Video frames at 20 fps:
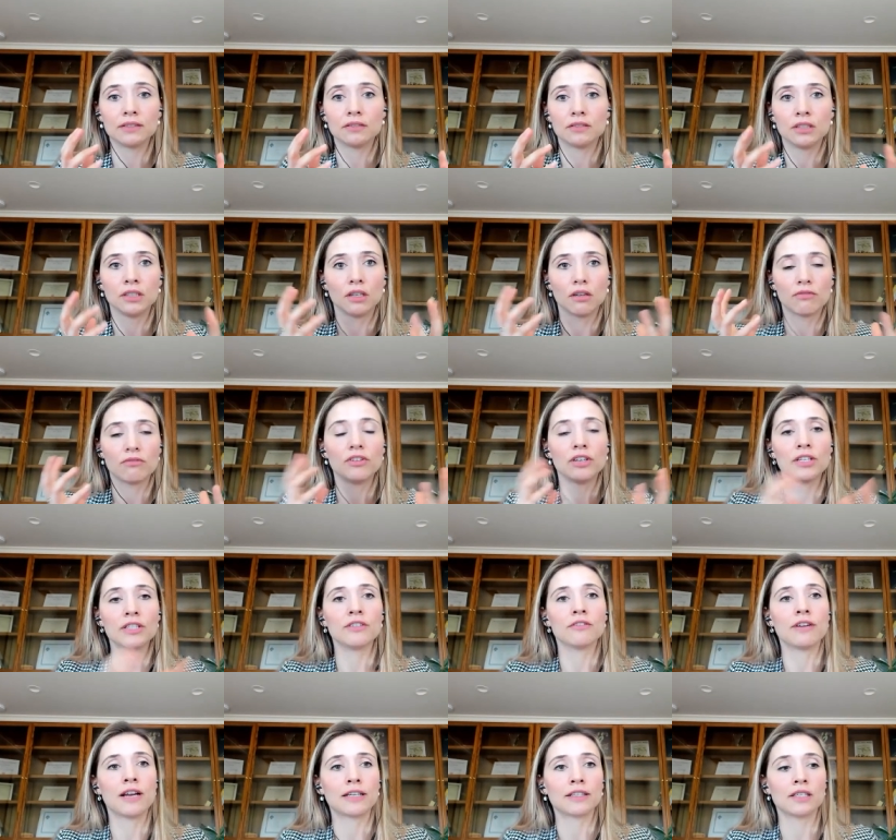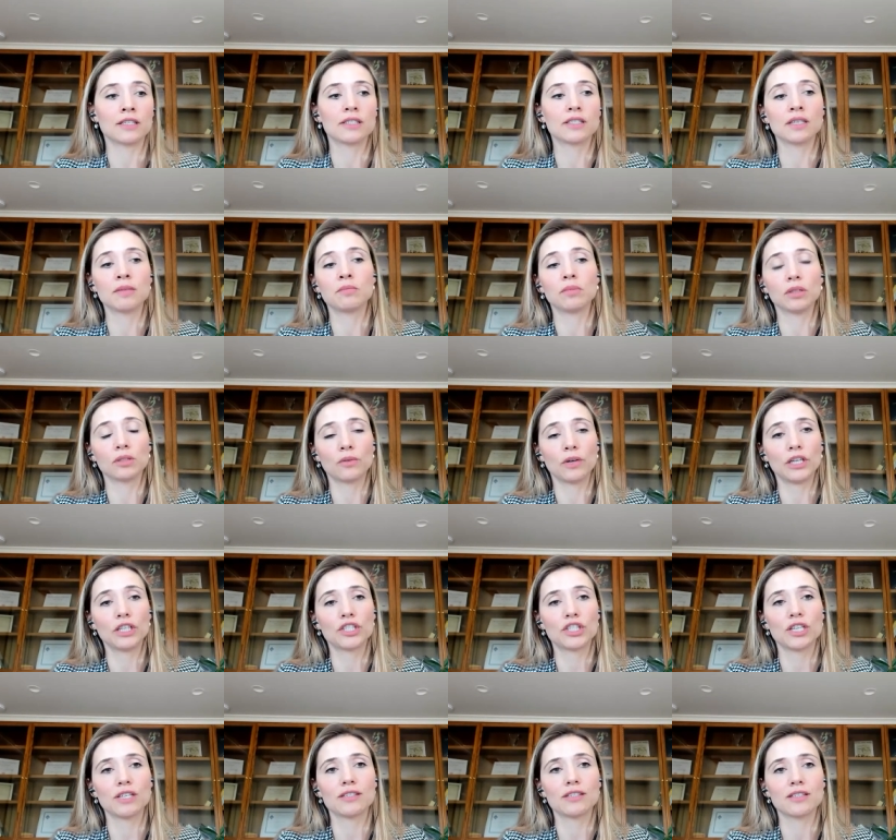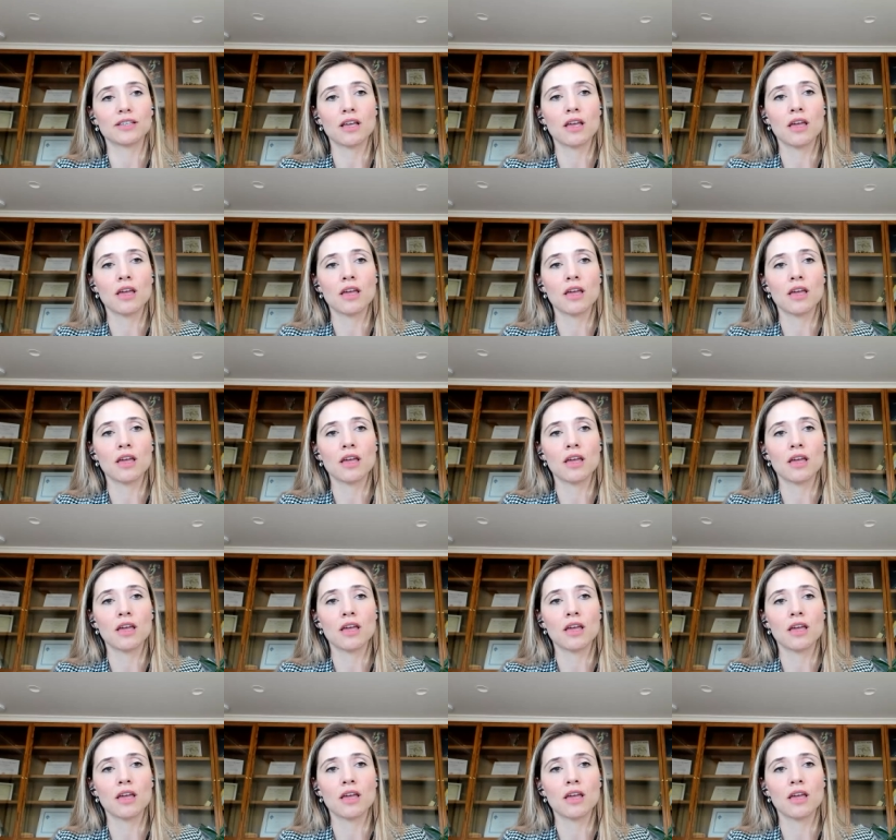you know very direct and simple questions